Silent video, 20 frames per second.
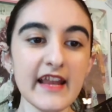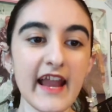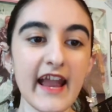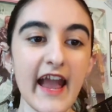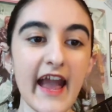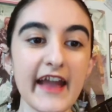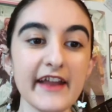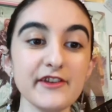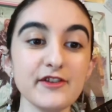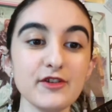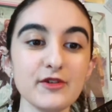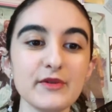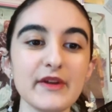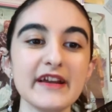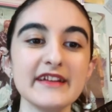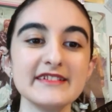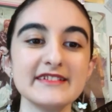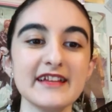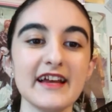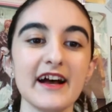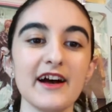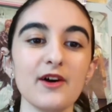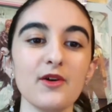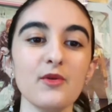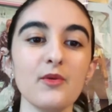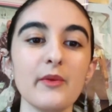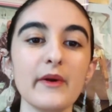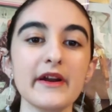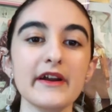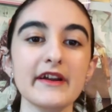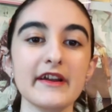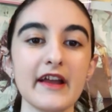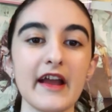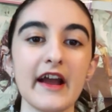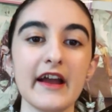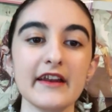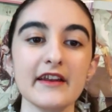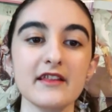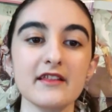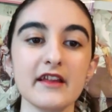And you can tell where it
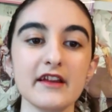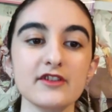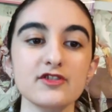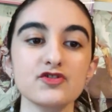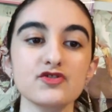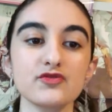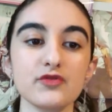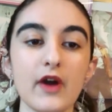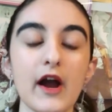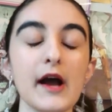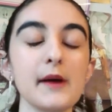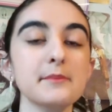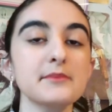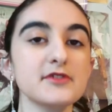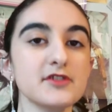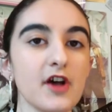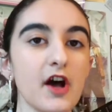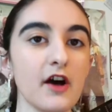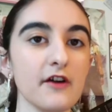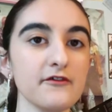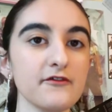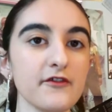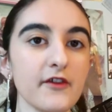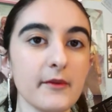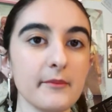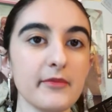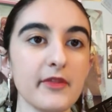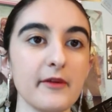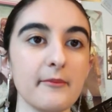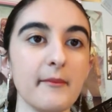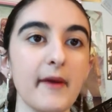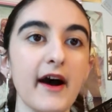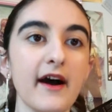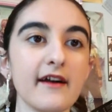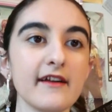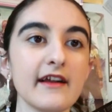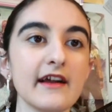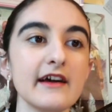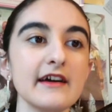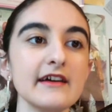kind of, like, drops off from the
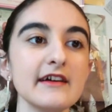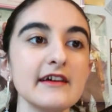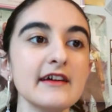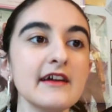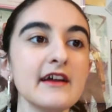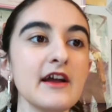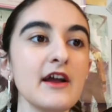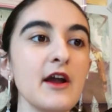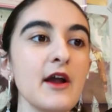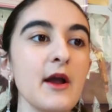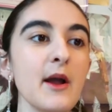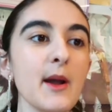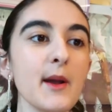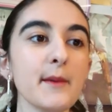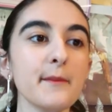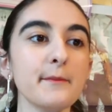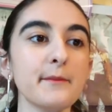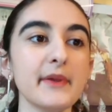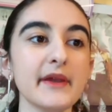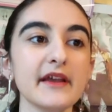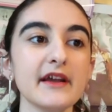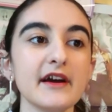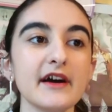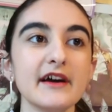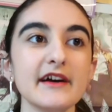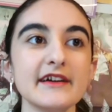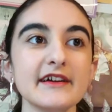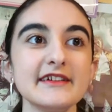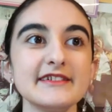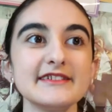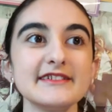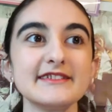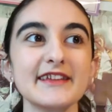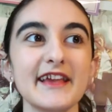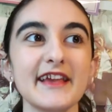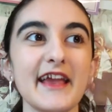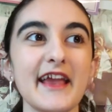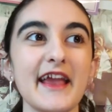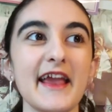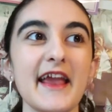manga, because
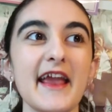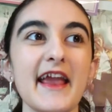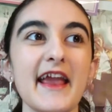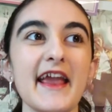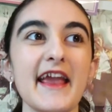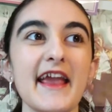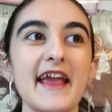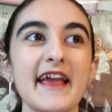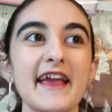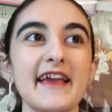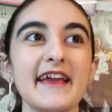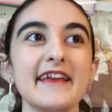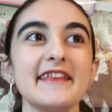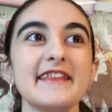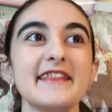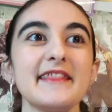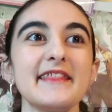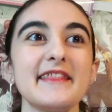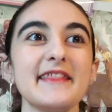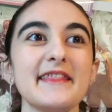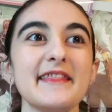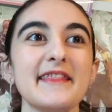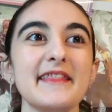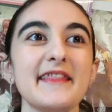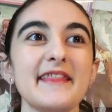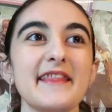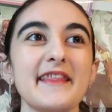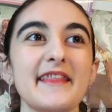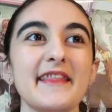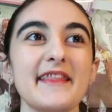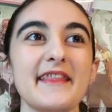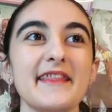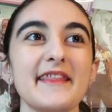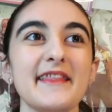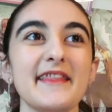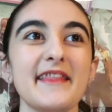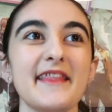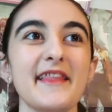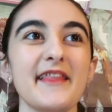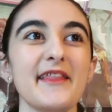in
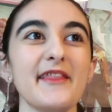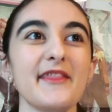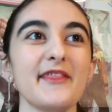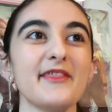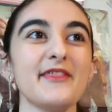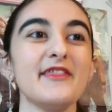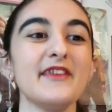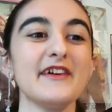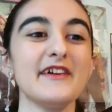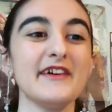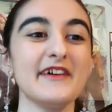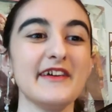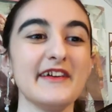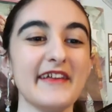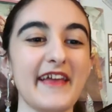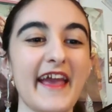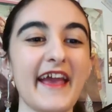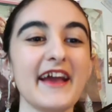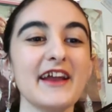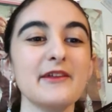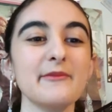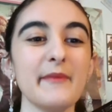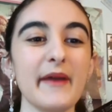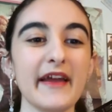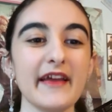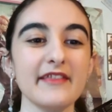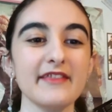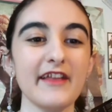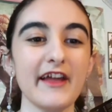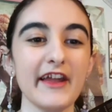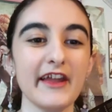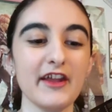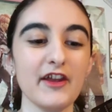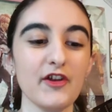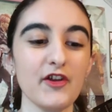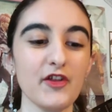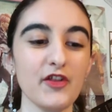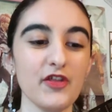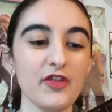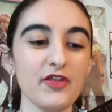the anime, like,
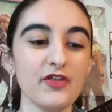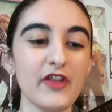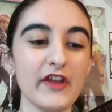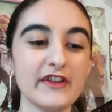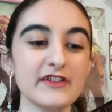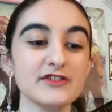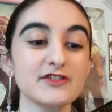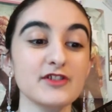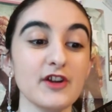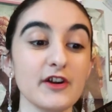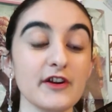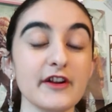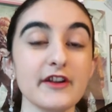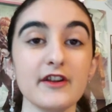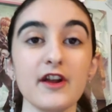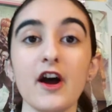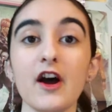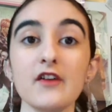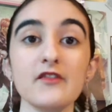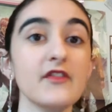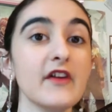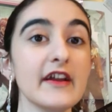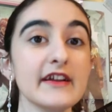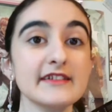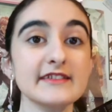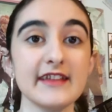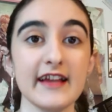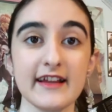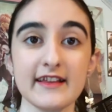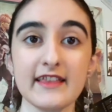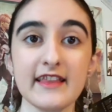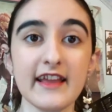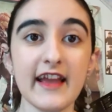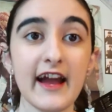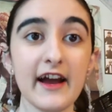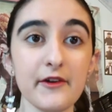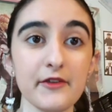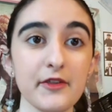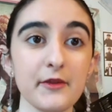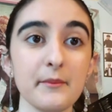they started off exactly
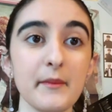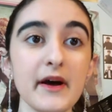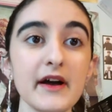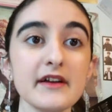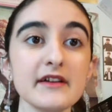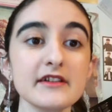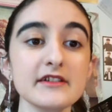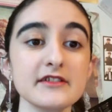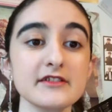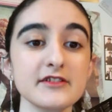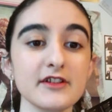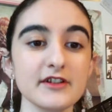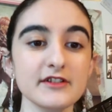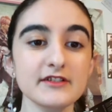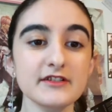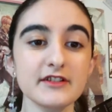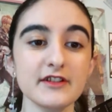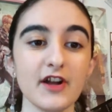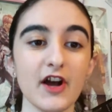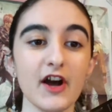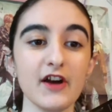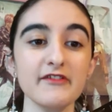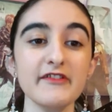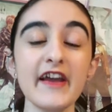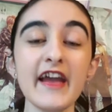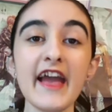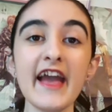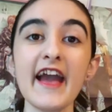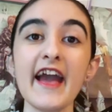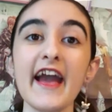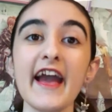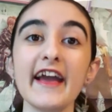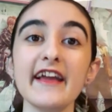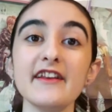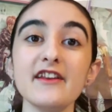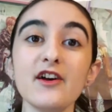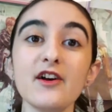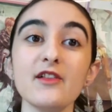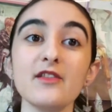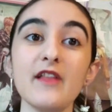how the manga starts it off,
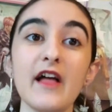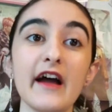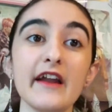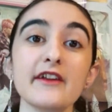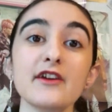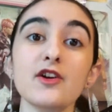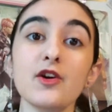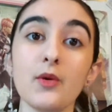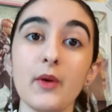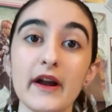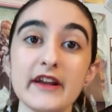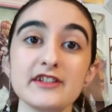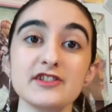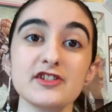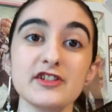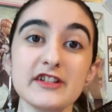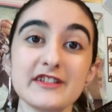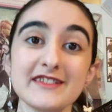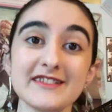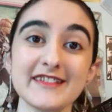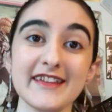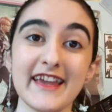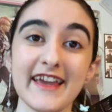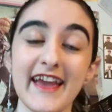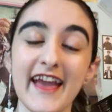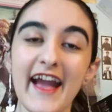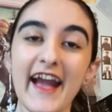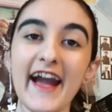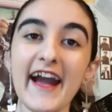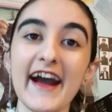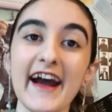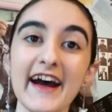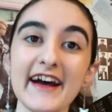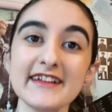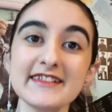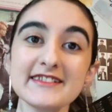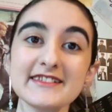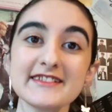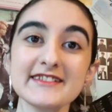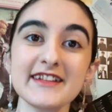and a lot of questions get
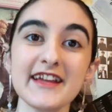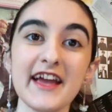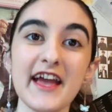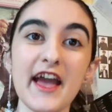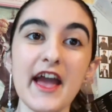asked.